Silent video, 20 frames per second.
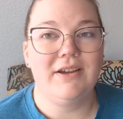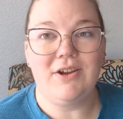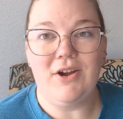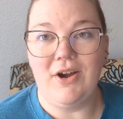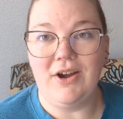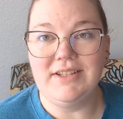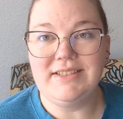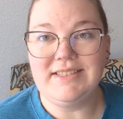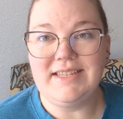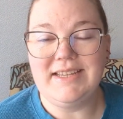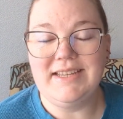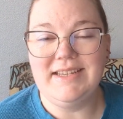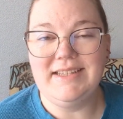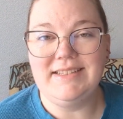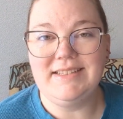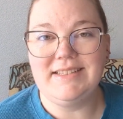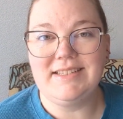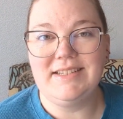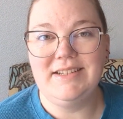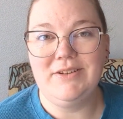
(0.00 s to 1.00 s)

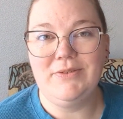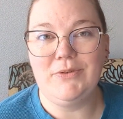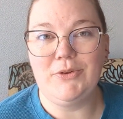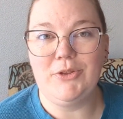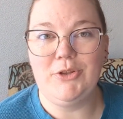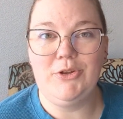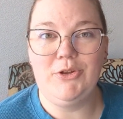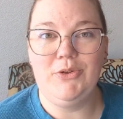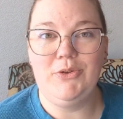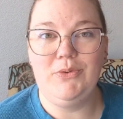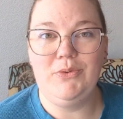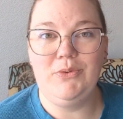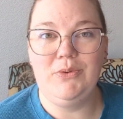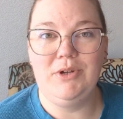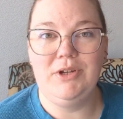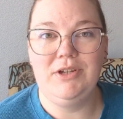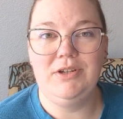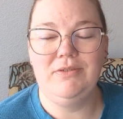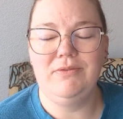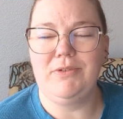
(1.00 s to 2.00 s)
content for
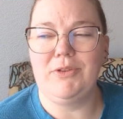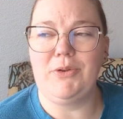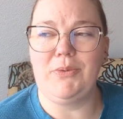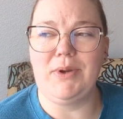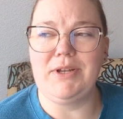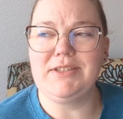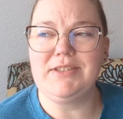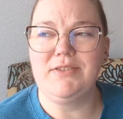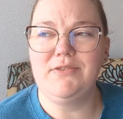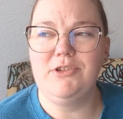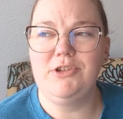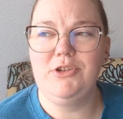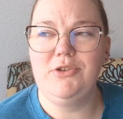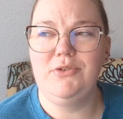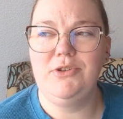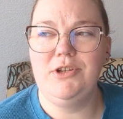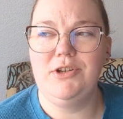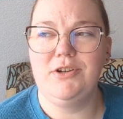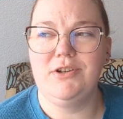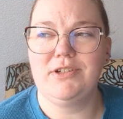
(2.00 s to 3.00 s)
the rest of the new
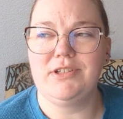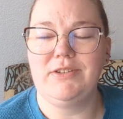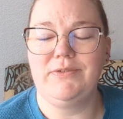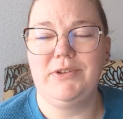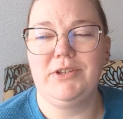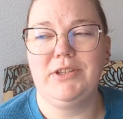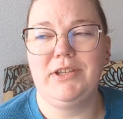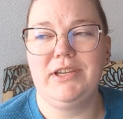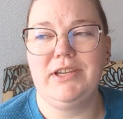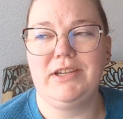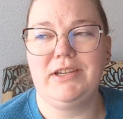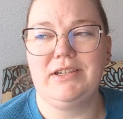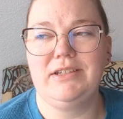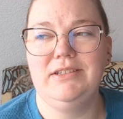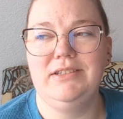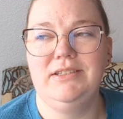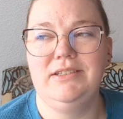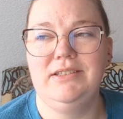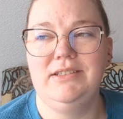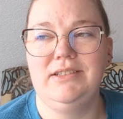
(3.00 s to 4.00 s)
year, because I feel like
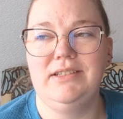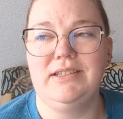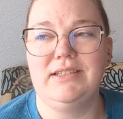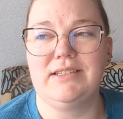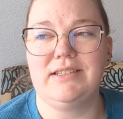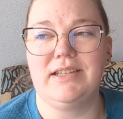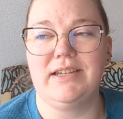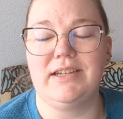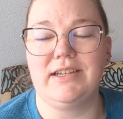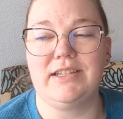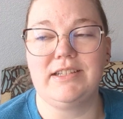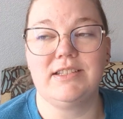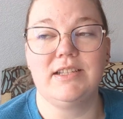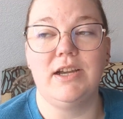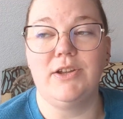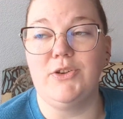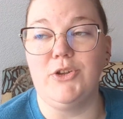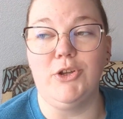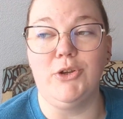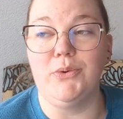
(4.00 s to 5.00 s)
it's
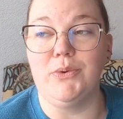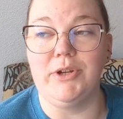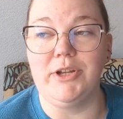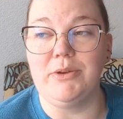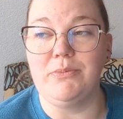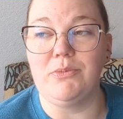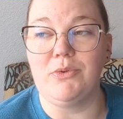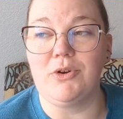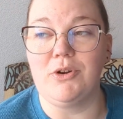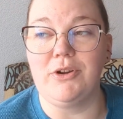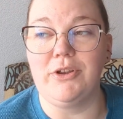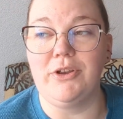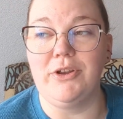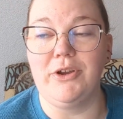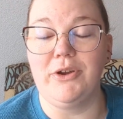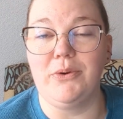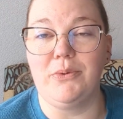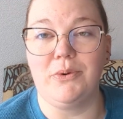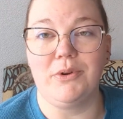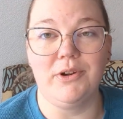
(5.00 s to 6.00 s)
not new anymore, you
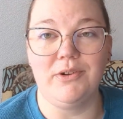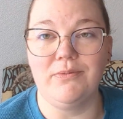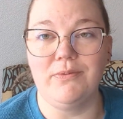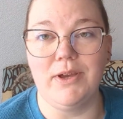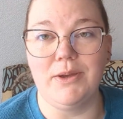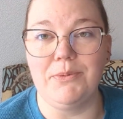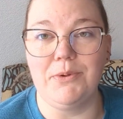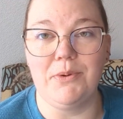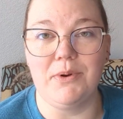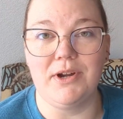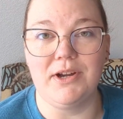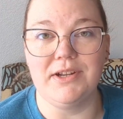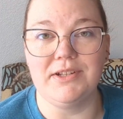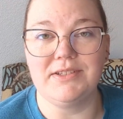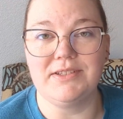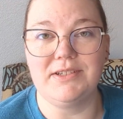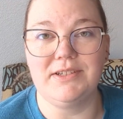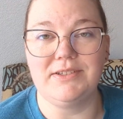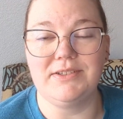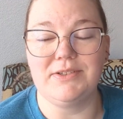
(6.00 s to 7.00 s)
know, we're in February,
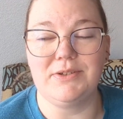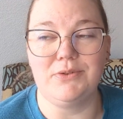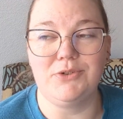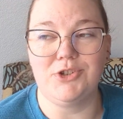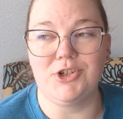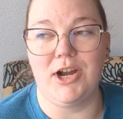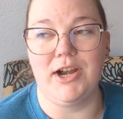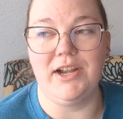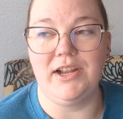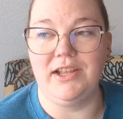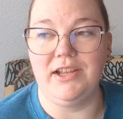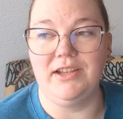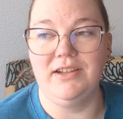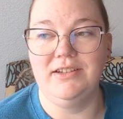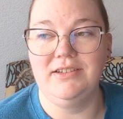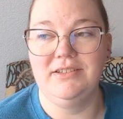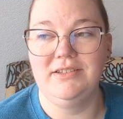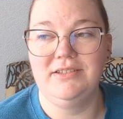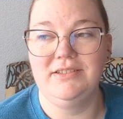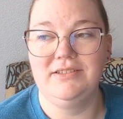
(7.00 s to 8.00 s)
it's not so shiny
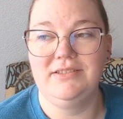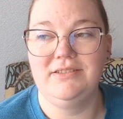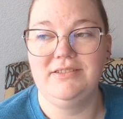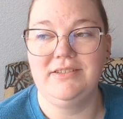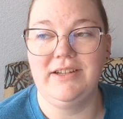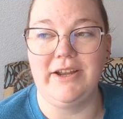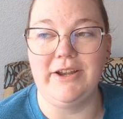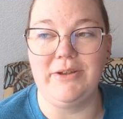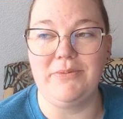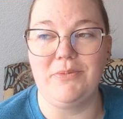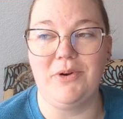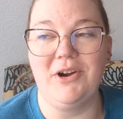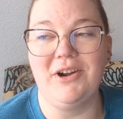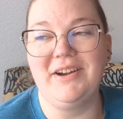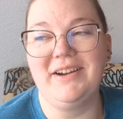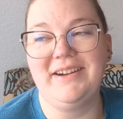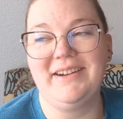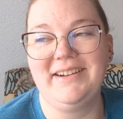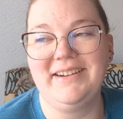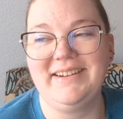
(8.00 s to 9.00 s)
anymore.
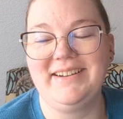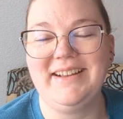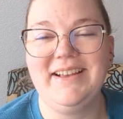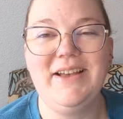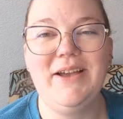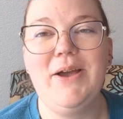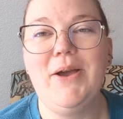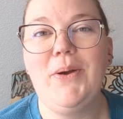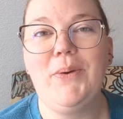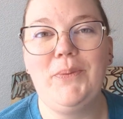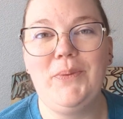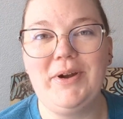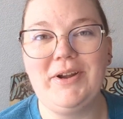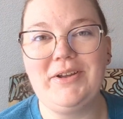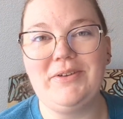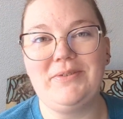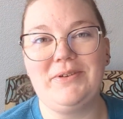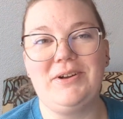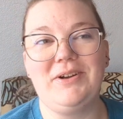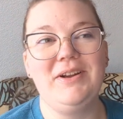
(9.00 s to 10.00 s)

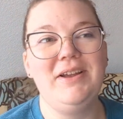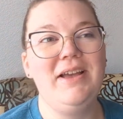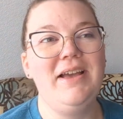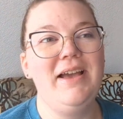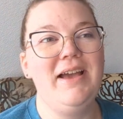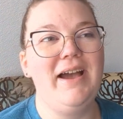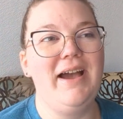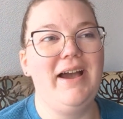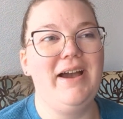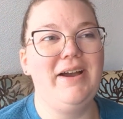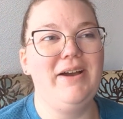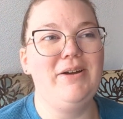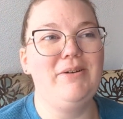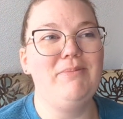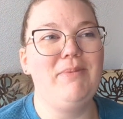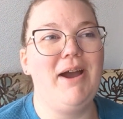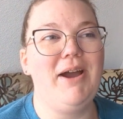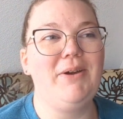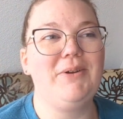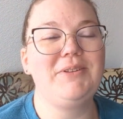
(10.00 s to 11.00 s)
Whatever.
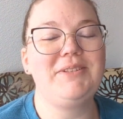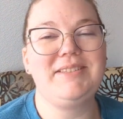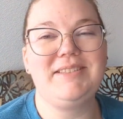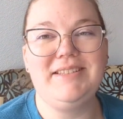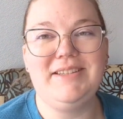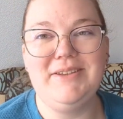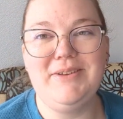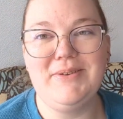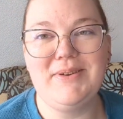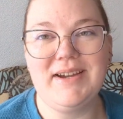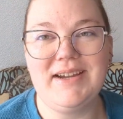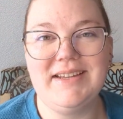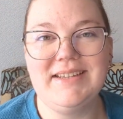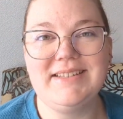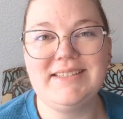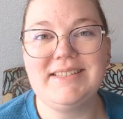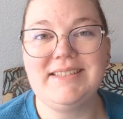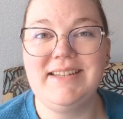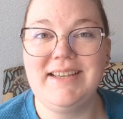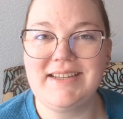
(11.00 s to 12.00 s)
I'll see you
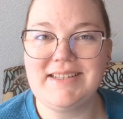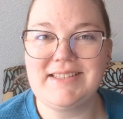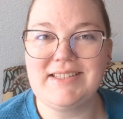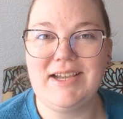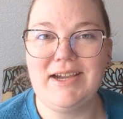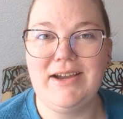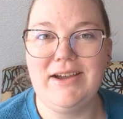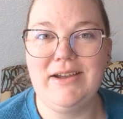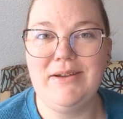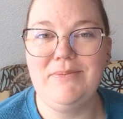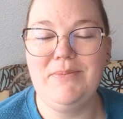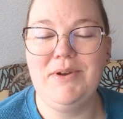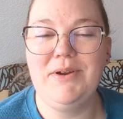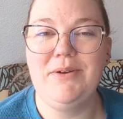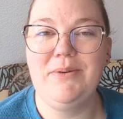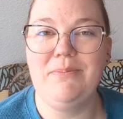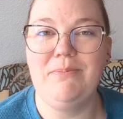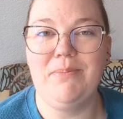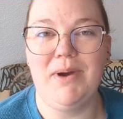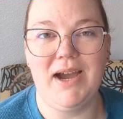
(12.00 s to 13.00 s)
guys next time.
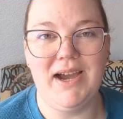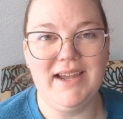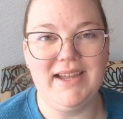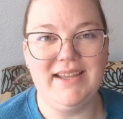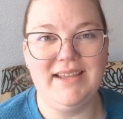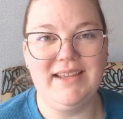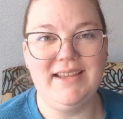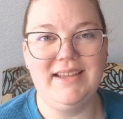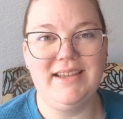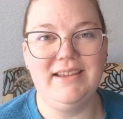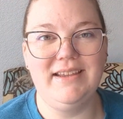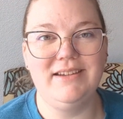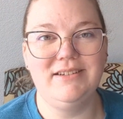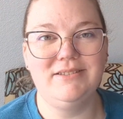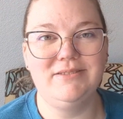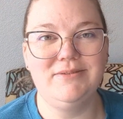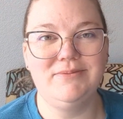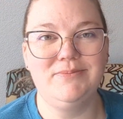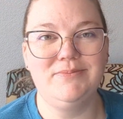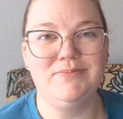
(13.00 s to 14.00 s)
Bye!